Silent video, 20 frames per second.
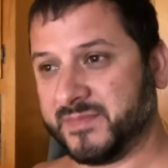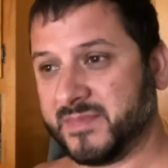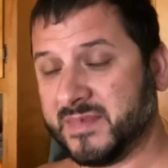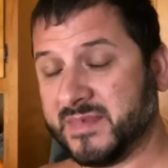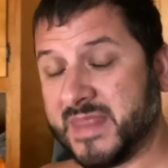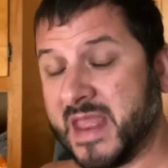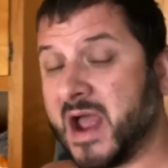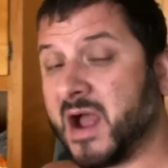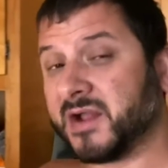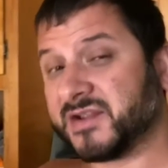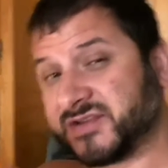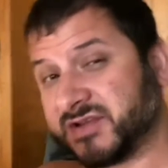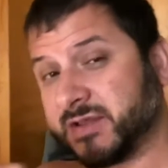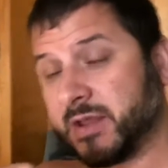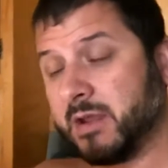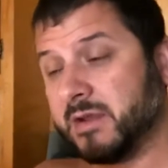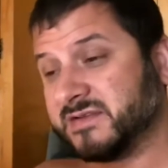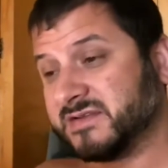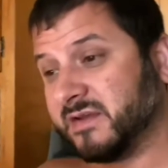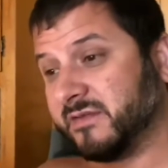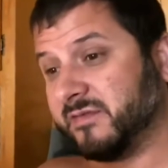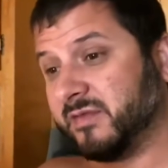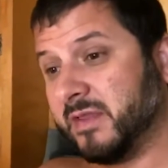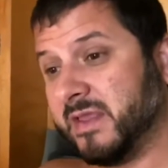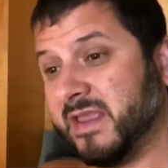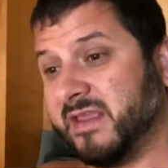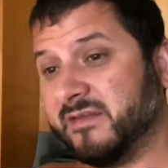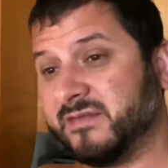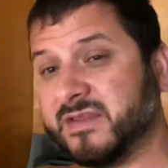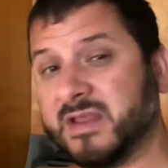Now to those that
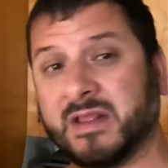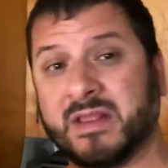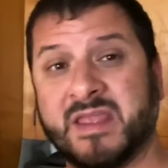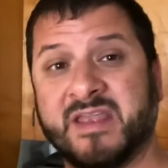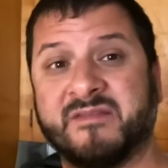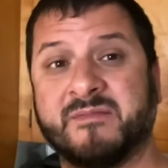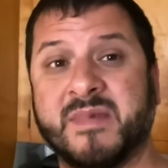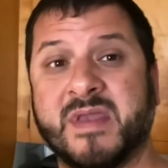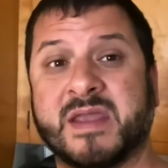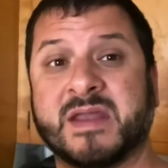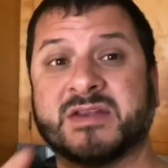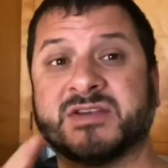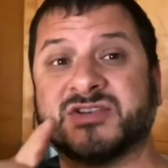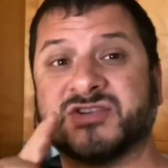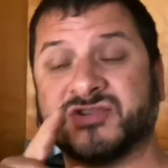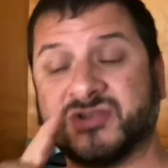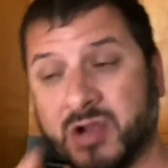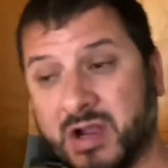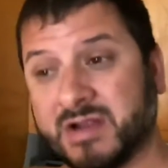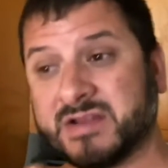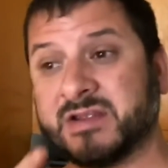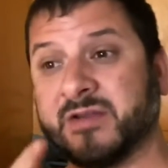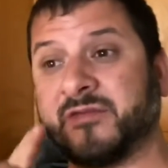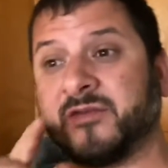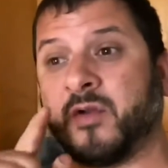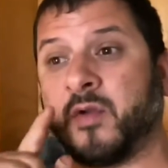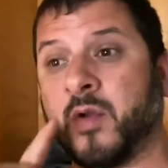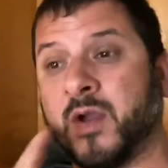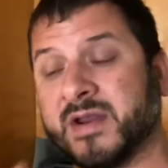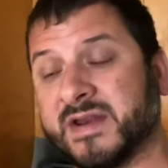leave, that leave me constructive
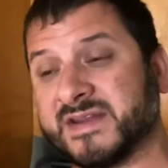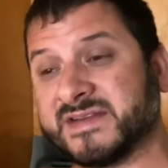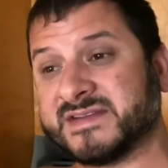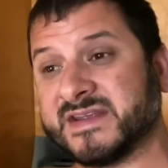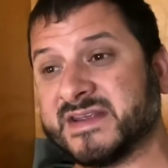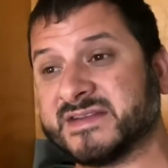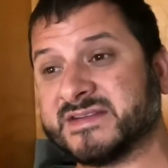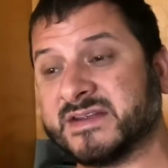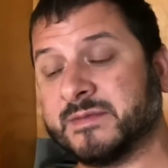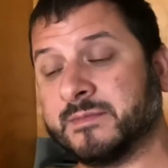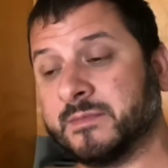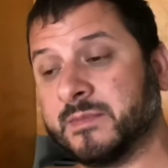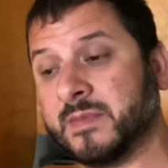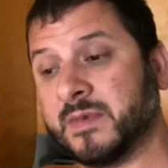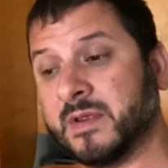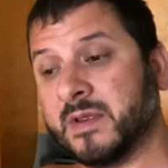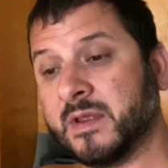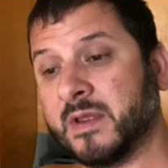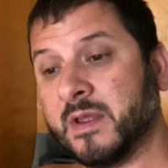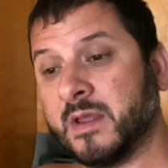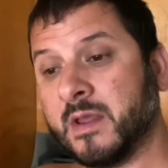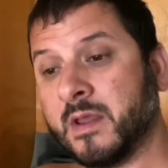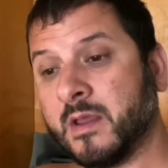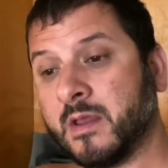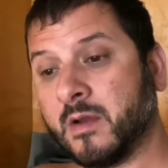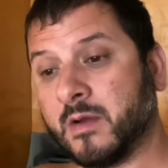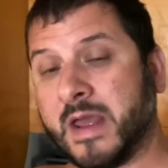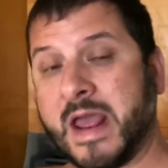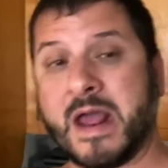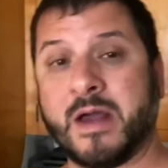criticism
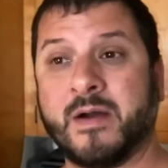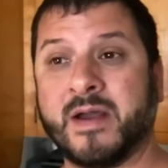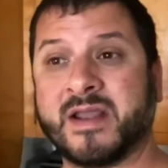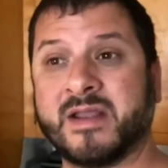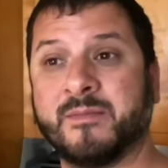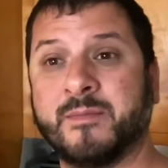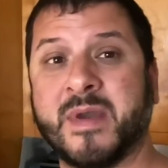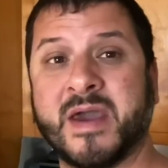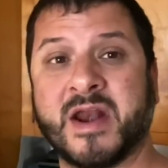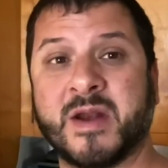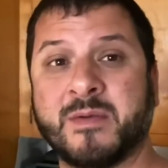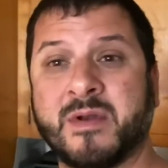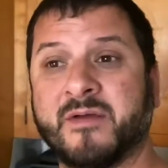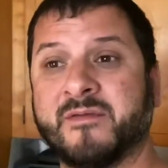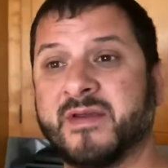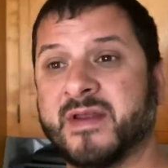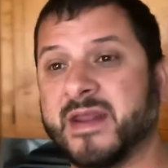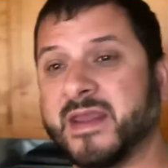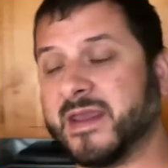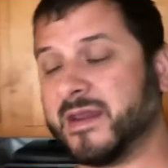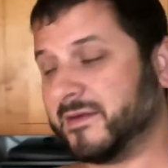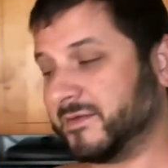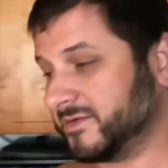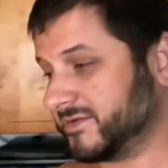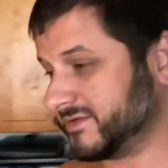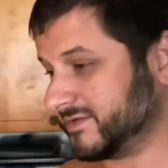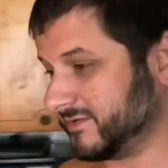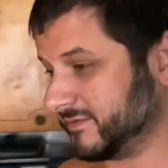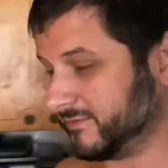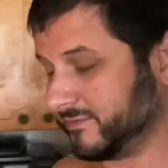on how I can better my
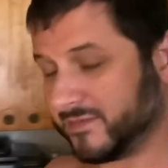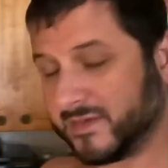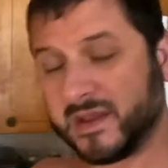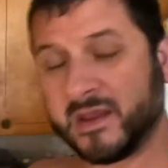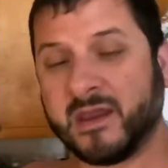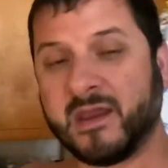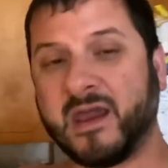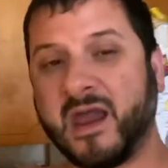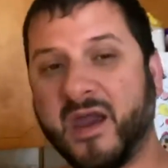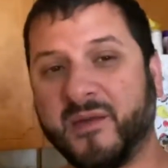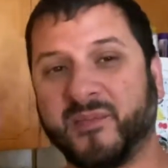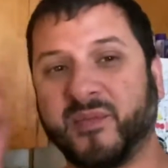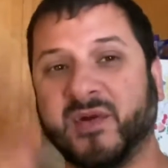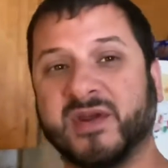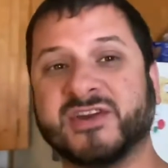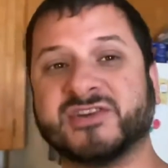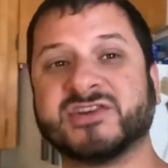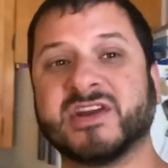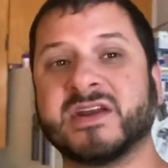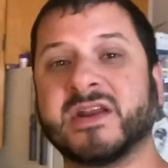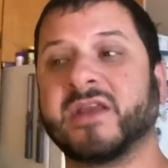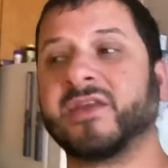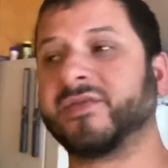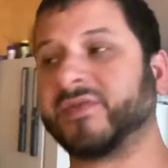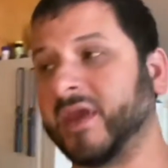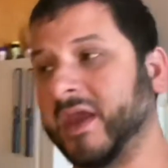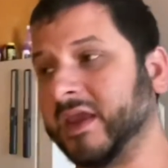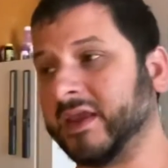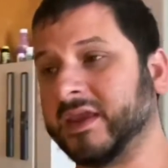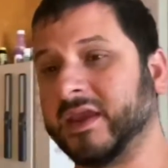videos. I appreciate it.
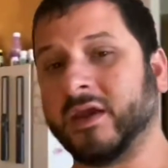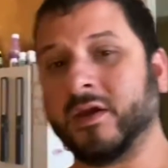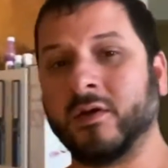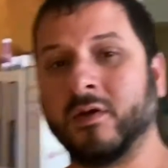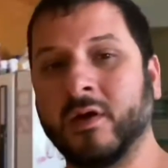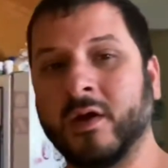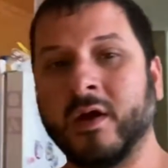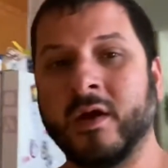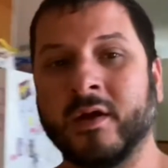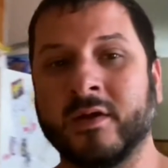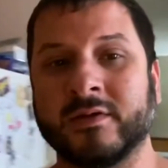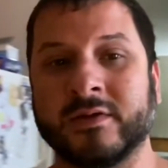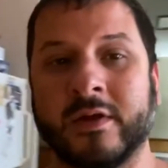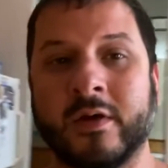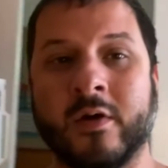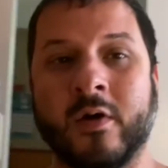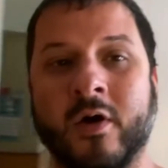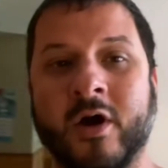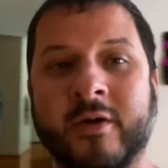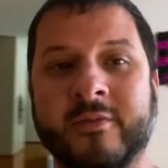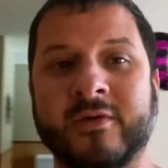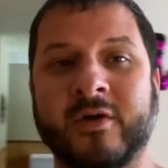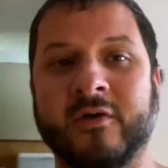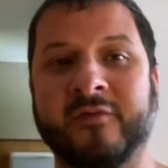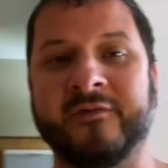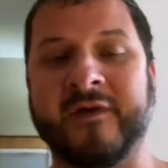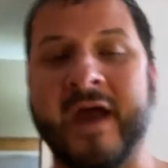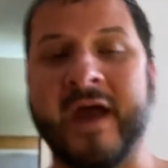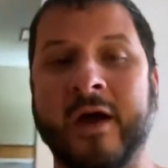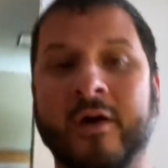Thank you. No harm, no
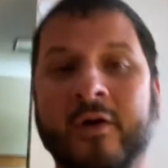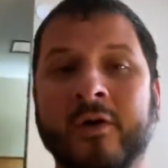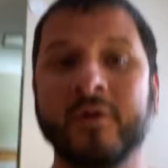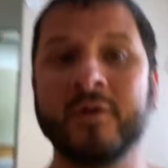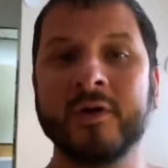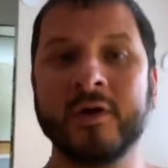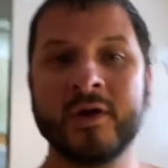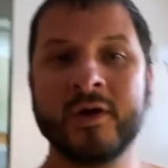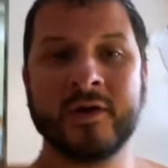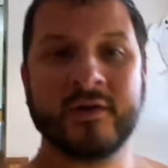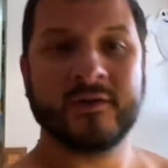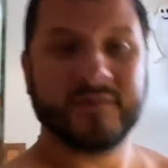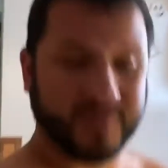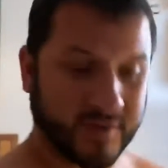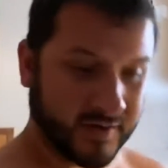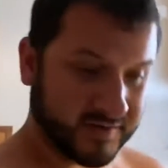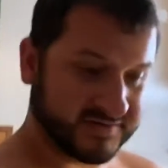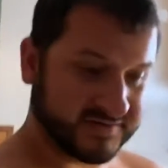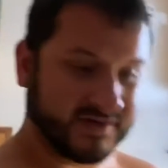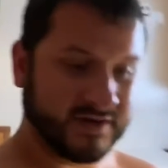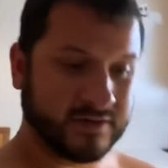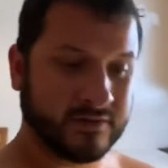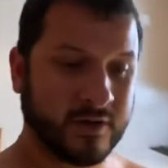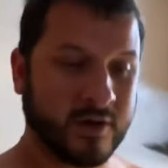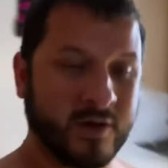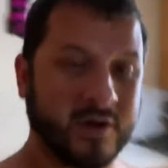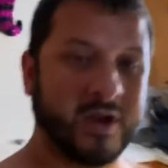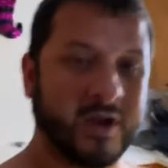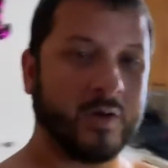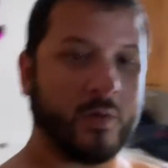foul. Those of you
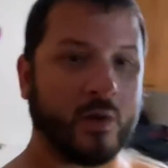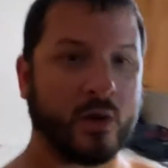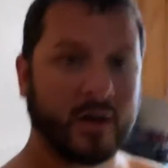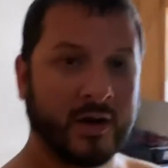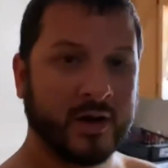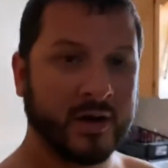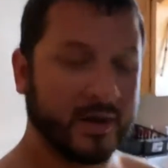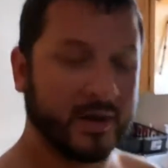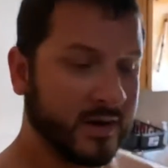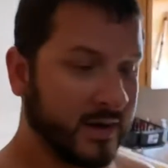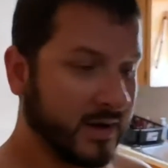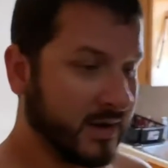know who you are.